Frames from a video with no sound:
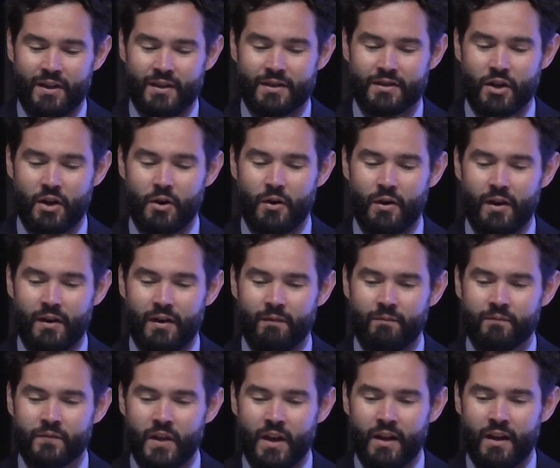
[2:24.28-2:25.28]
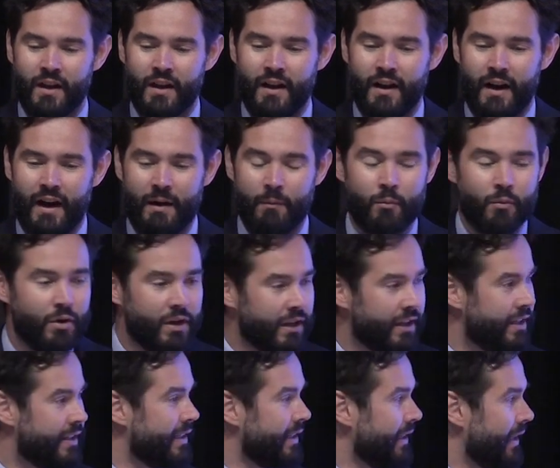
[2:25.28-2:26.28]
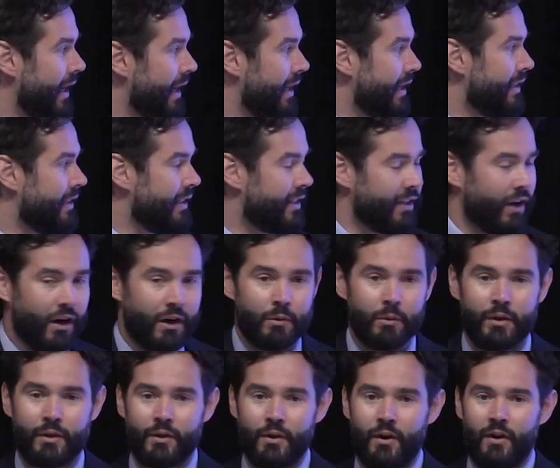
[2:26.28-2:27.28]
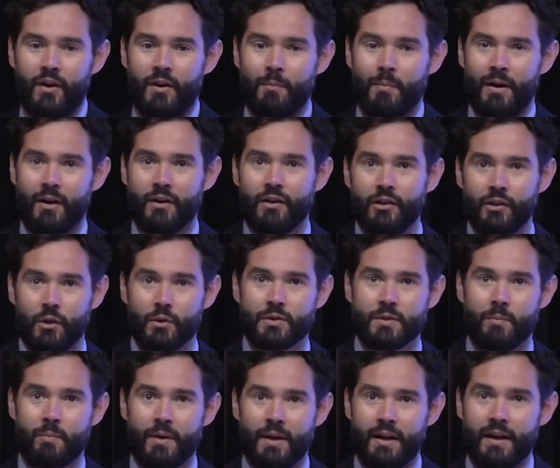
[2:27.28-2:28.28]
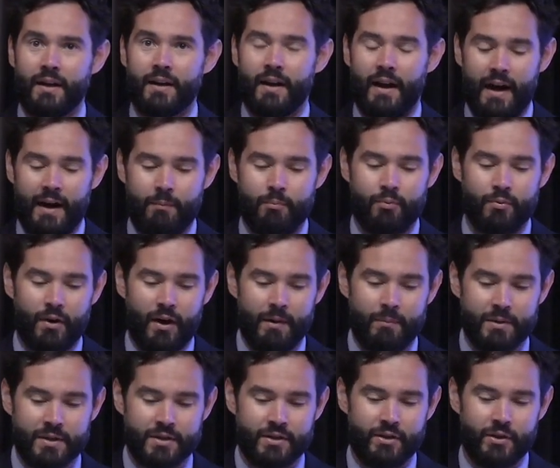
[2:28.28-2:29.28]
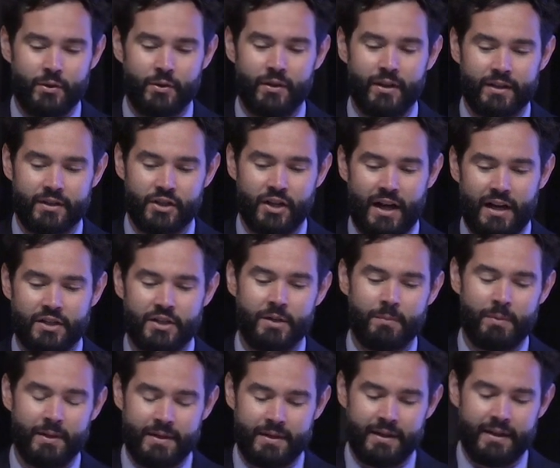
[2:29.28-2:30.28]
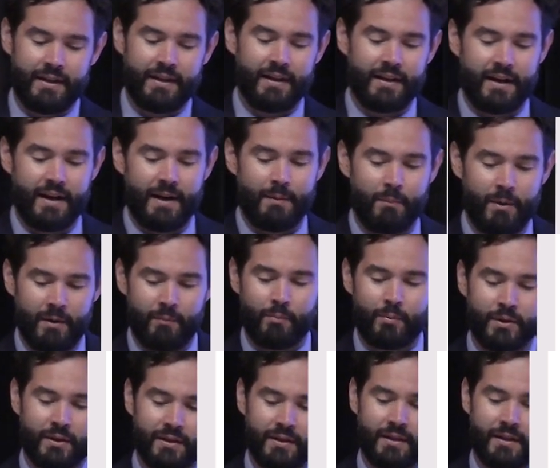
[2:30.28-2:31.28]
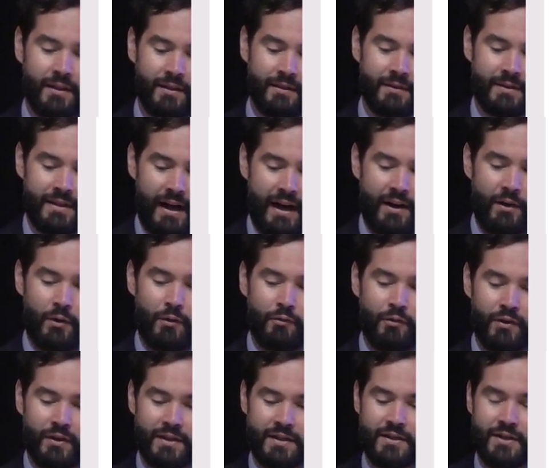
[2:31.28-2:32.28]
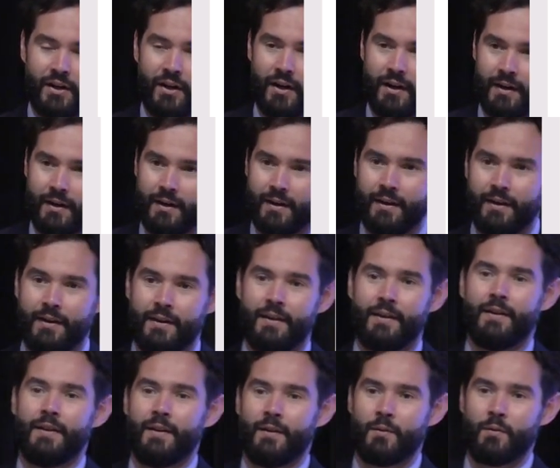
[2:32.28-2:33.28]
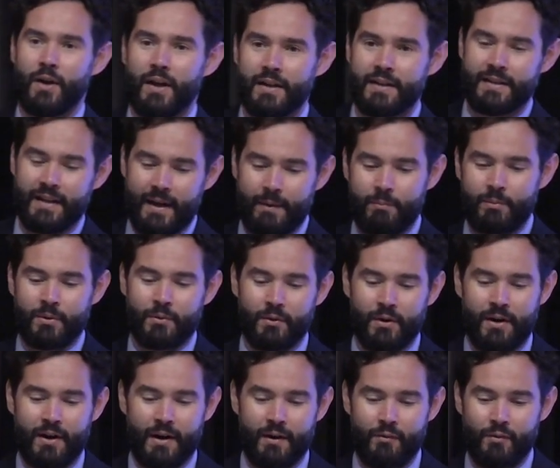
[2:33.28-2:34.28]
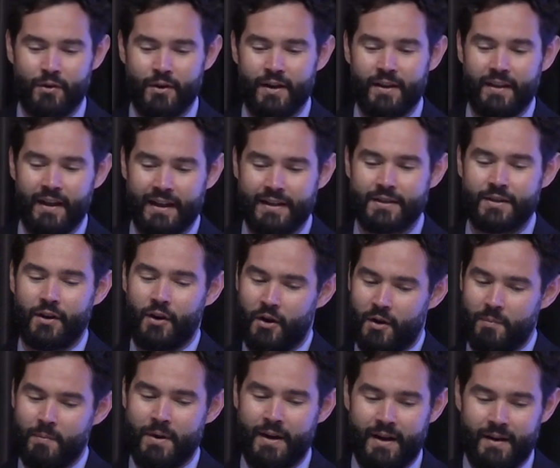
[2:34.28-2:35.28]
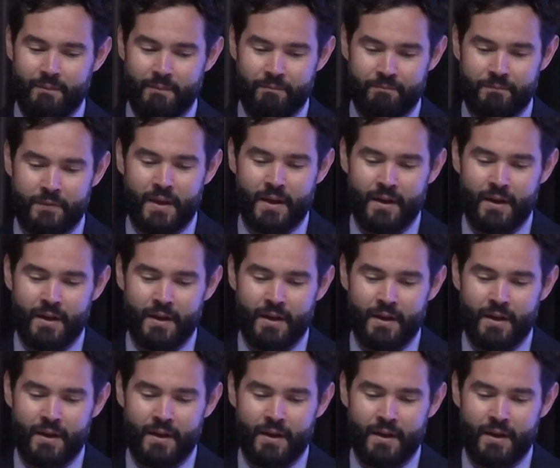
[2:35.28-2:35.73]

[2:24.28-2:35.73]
so I'm really delighted to talk with you all about clozapine. I promise you that ChatGPT didn't come up with the title for this talk, Red Tape to Recovery. That's all me.